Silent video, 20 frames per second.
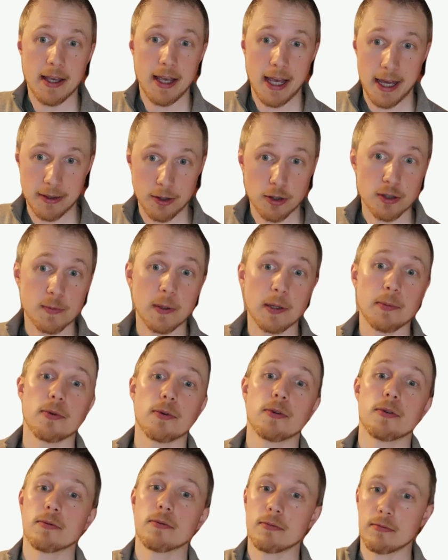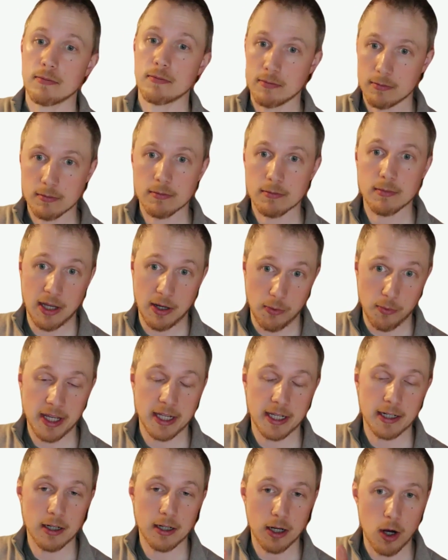And those people that
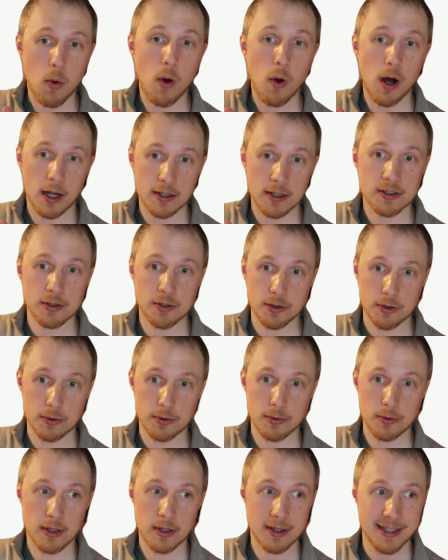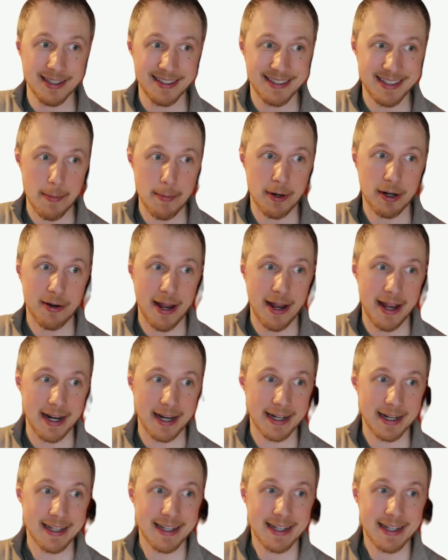win go on to the Democratic